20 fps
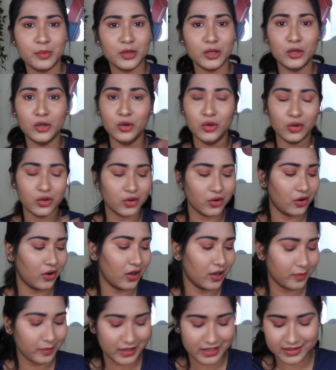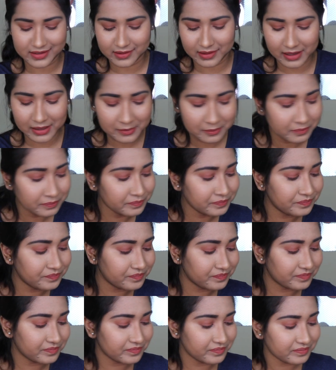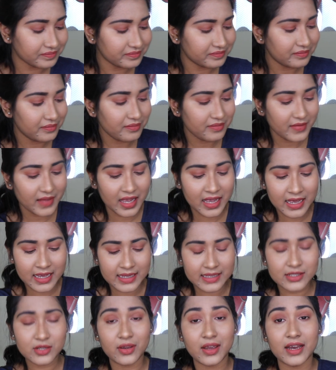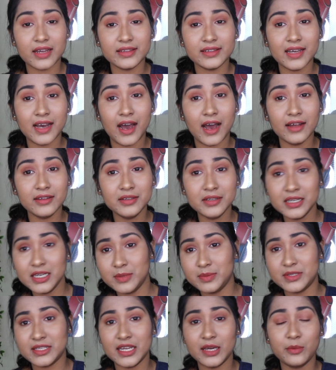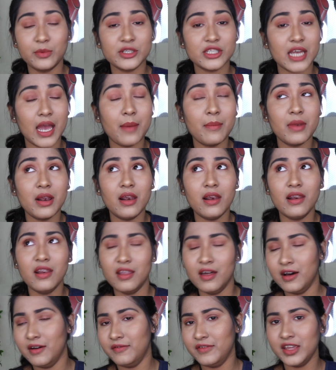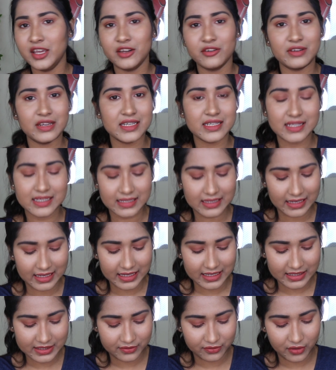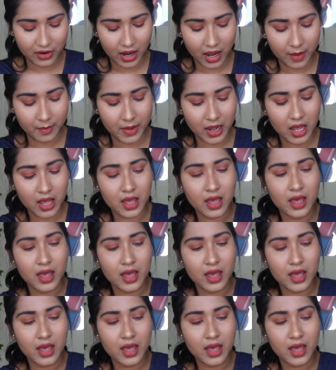look on my skin. So yeah, the other lipstick which I'm loving recently is from